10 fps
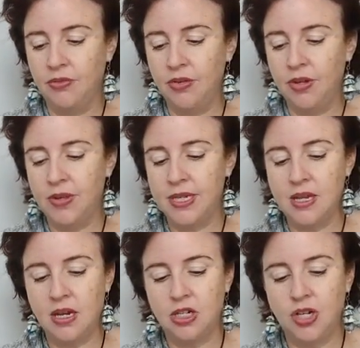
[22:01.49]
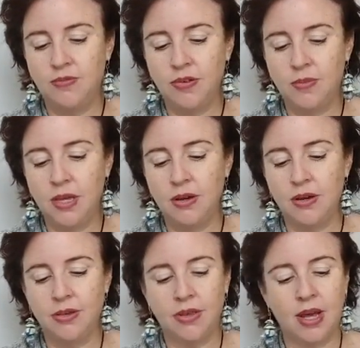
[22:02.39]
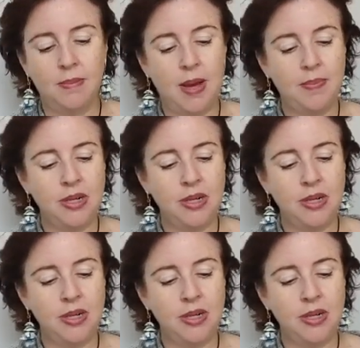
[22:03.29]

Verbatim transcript: Feel this energy from the earth come up